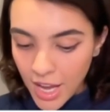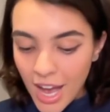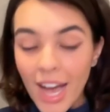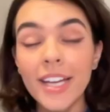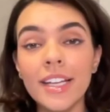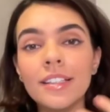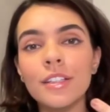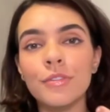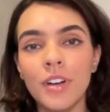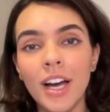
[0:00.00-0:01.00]

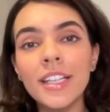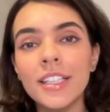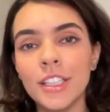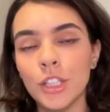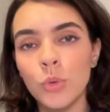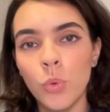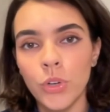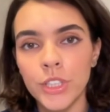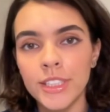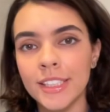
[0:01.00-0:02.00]
Identify the
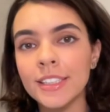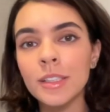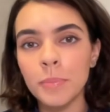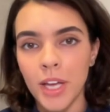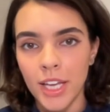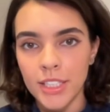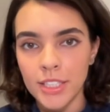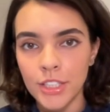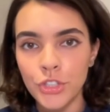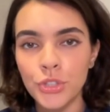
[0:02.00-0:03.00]
keywords in the
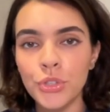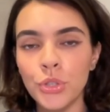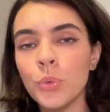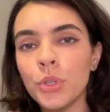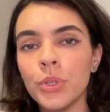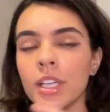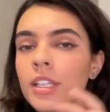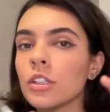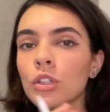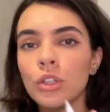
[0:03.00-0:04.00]
passage so you
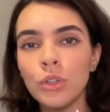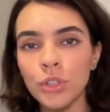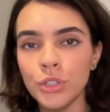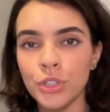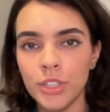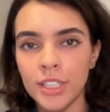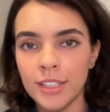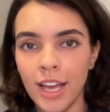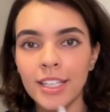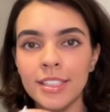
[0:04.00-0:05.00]
can look to the
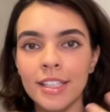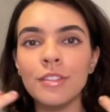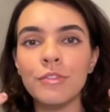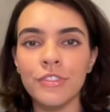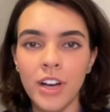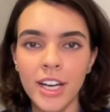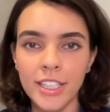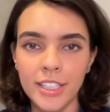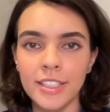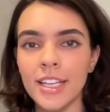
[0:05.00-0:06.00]
text and find
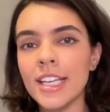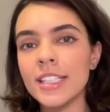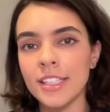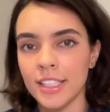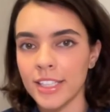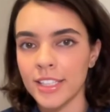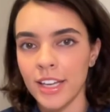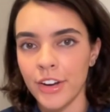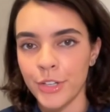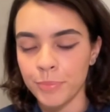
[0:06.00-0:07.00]
it easily
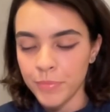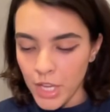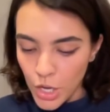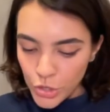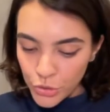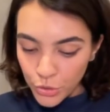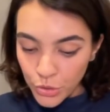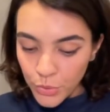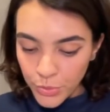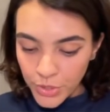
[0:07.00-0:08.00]
there. So
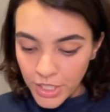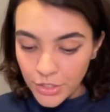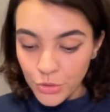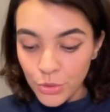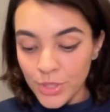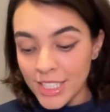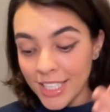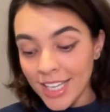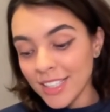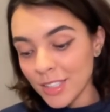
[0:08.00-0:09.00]
you will need to
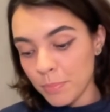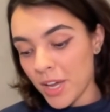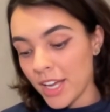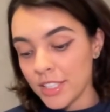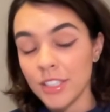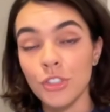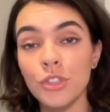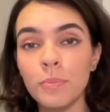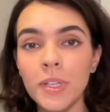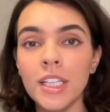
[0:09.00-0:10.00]
scan the passage,
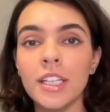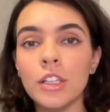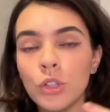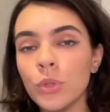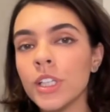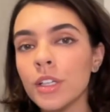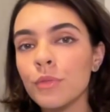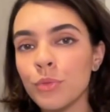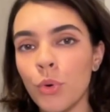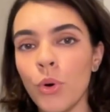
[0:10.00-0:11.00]
meaning looking
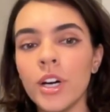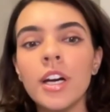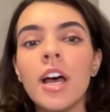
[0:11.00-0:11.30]
for